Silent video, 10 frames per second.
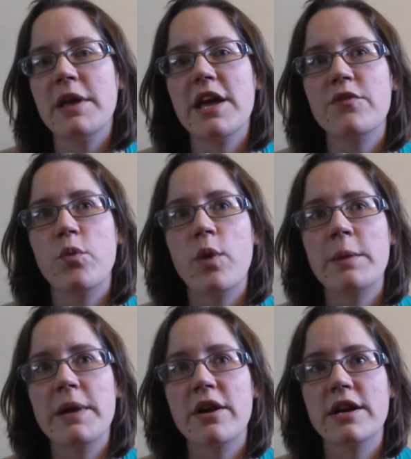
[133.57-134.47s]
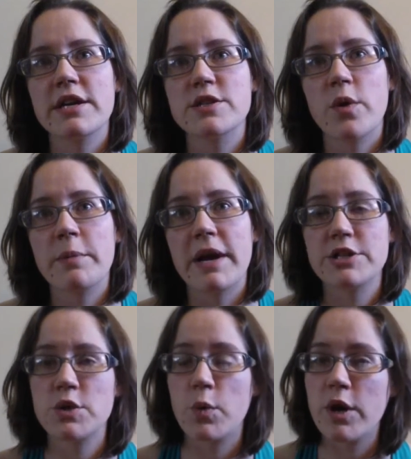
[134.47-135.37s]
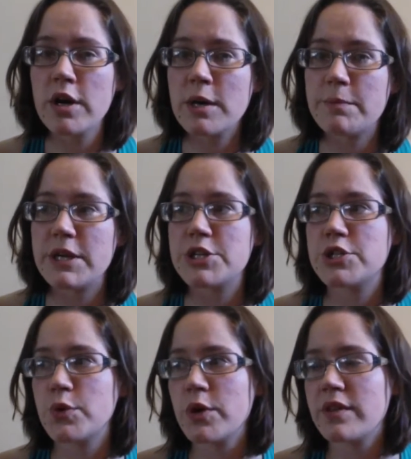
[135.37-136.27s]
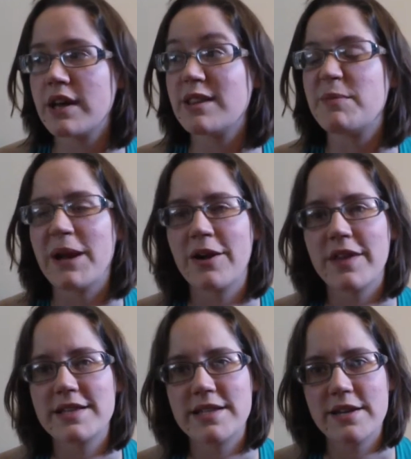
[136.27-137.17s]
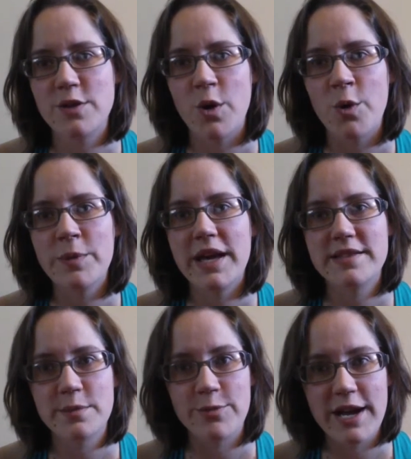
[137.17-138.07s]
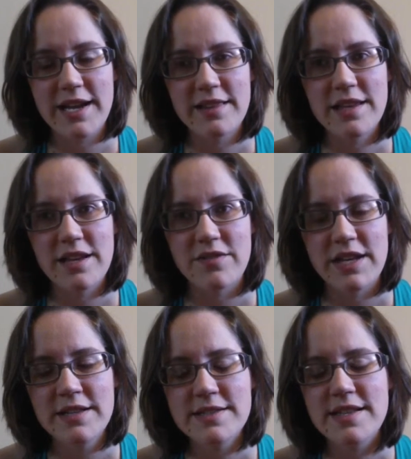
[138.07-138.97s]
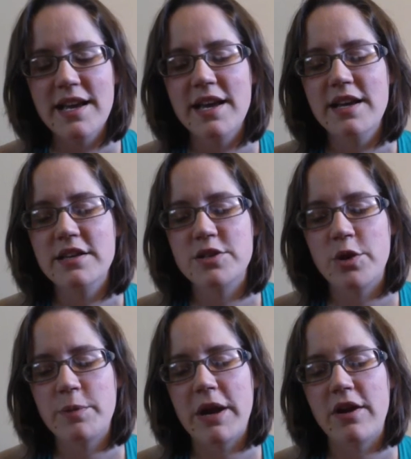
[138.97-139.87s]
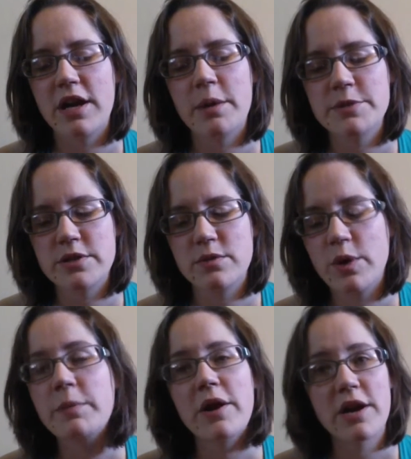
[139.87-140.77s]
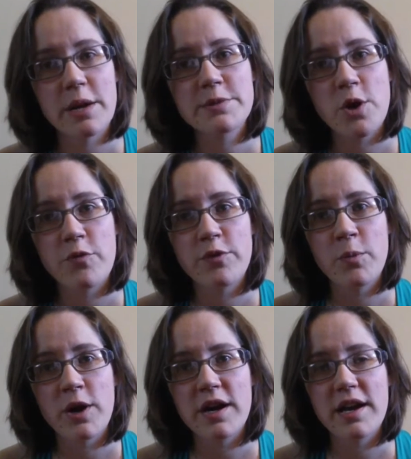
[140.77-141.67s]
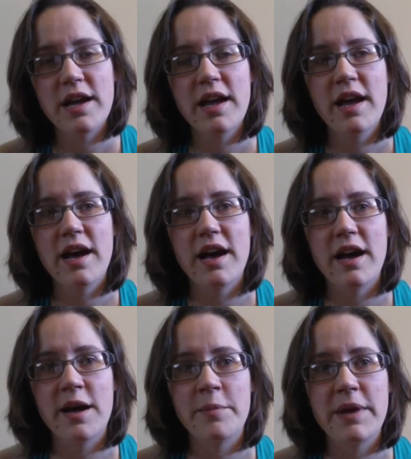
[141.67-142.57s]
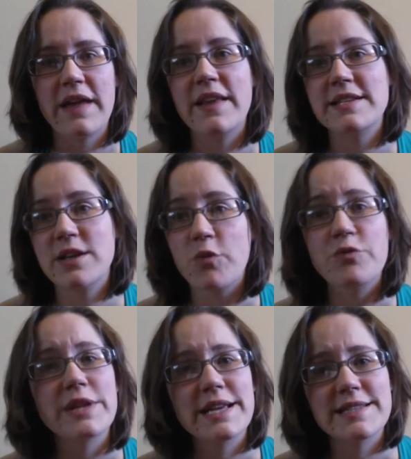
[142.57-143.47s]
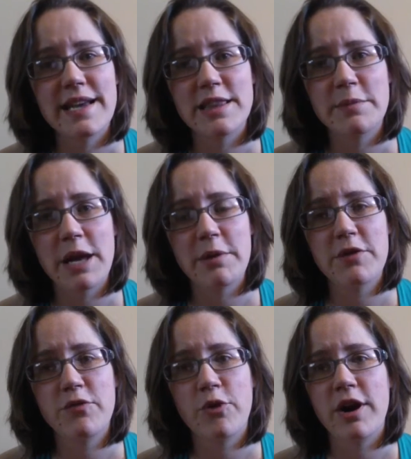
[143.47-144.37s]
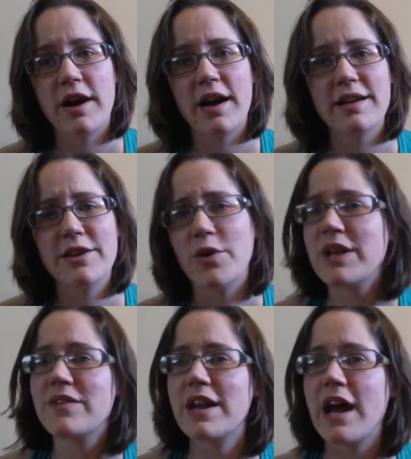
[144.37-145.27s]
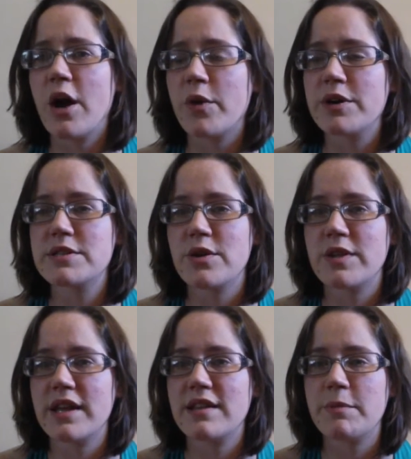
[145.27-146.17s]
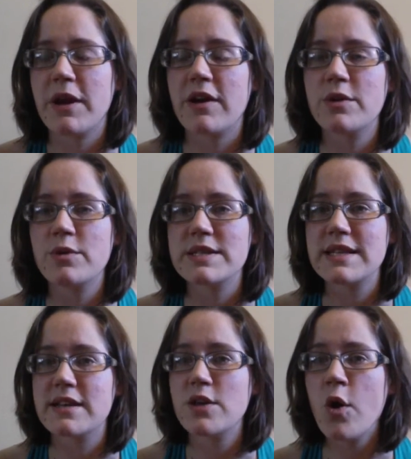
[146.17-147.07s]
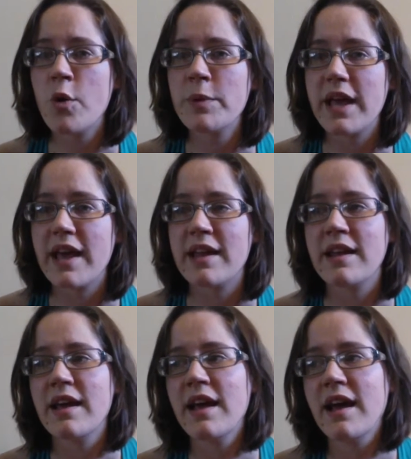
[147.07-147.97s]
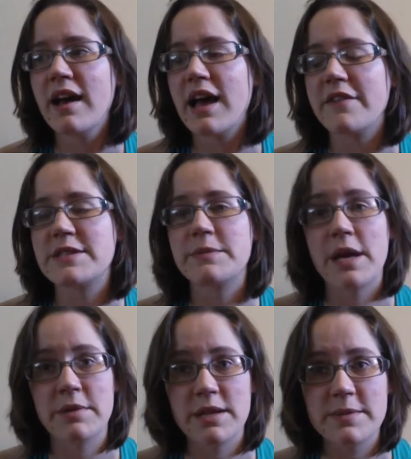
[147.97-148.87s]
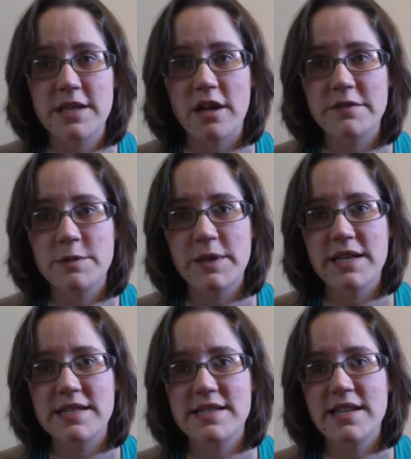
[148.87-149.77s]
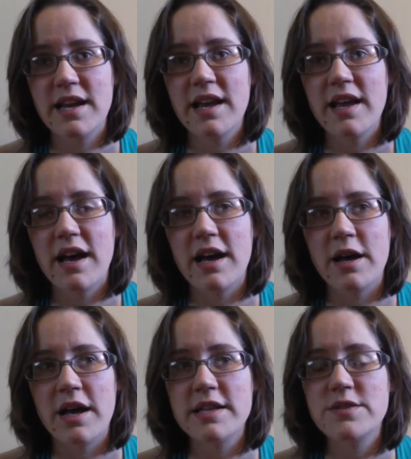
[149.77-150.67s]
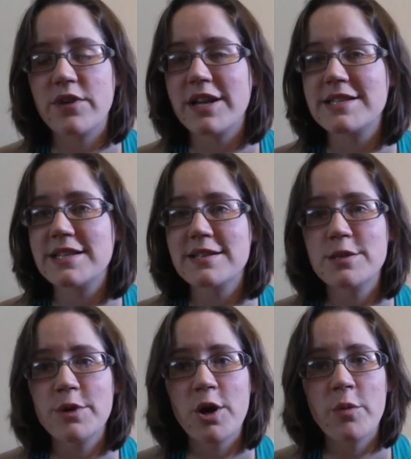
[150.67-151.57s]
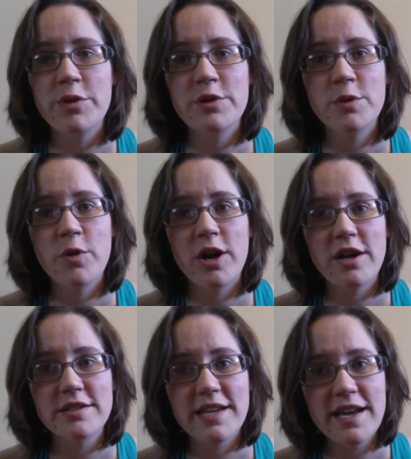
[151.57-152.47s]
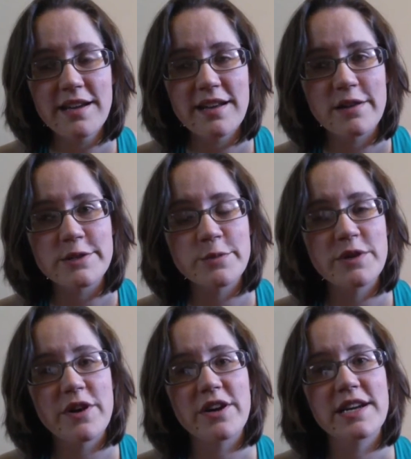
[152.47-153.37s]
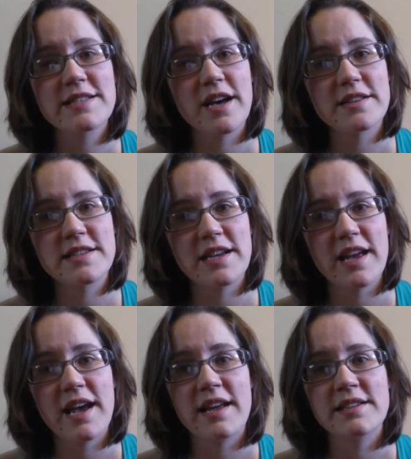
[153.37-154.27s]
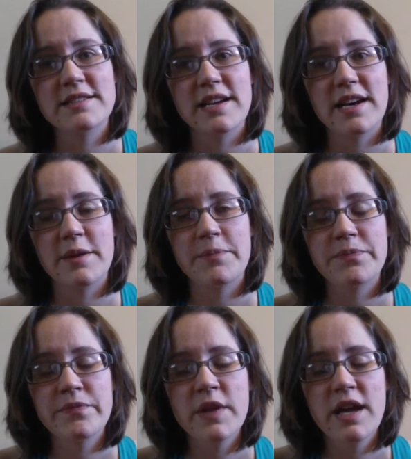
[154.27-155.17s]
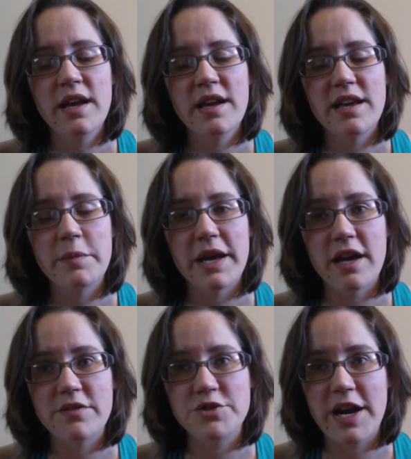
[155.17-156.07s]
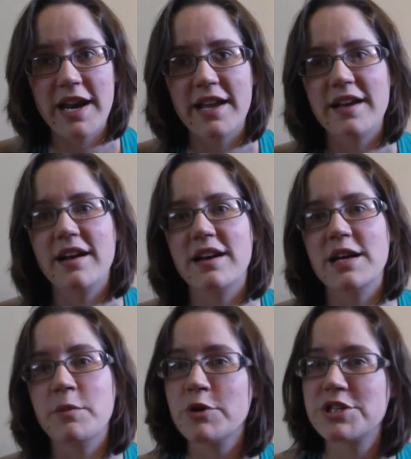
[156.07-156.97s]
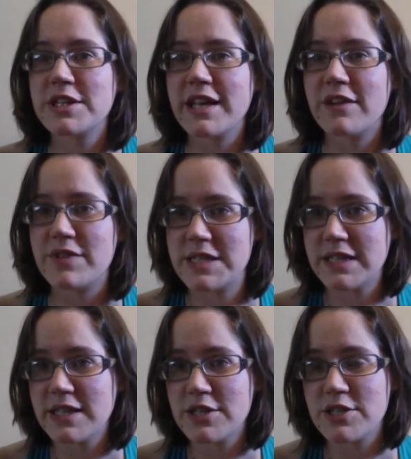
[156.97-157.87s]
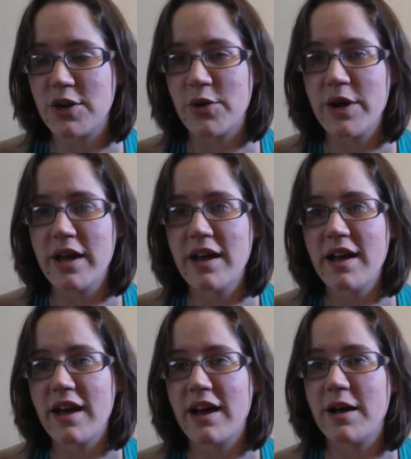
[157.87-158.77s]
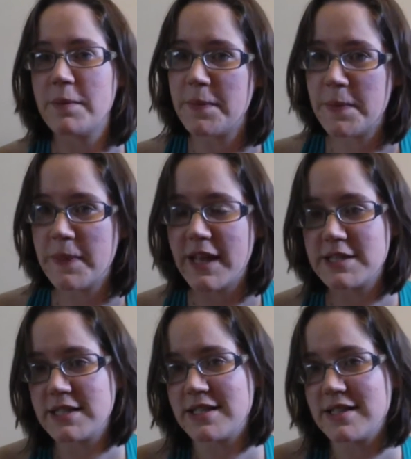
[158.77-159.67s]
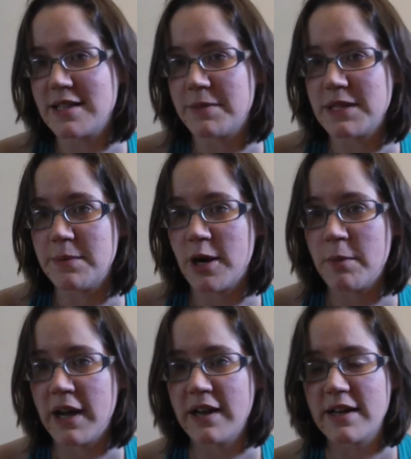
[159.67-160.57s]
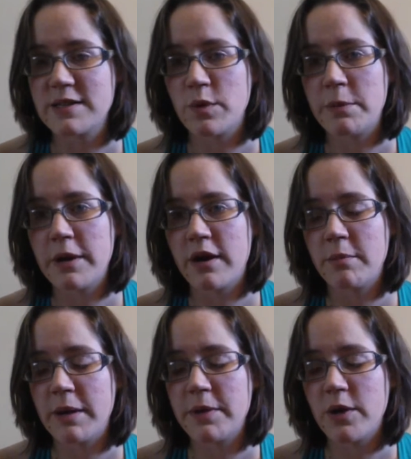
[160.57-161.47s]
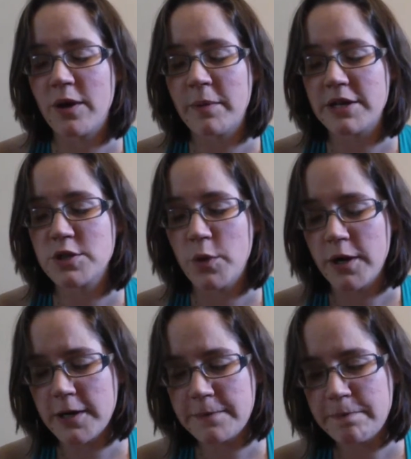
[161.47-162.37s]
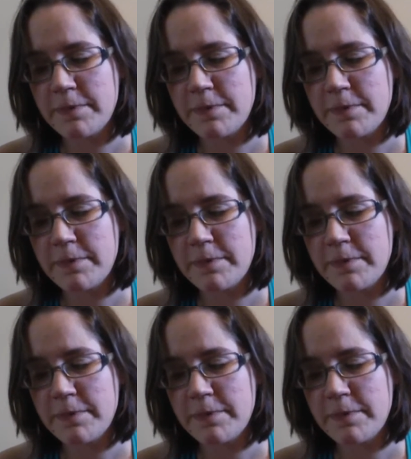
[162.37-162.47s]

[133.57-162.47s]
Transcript: If one parent is going back to work, be sure that the parent that stays home gets a break in the evenings. So one parent comes home from work and then hopefully can take the baby for even an hour, so that the parent who stays home can have some time to themselves, because as fun as it is to be home with a newborn all day, it can also be very exhausting and can be kind of draining emotionally and physically. So that's something to bear in mind as one parent might be going back to work.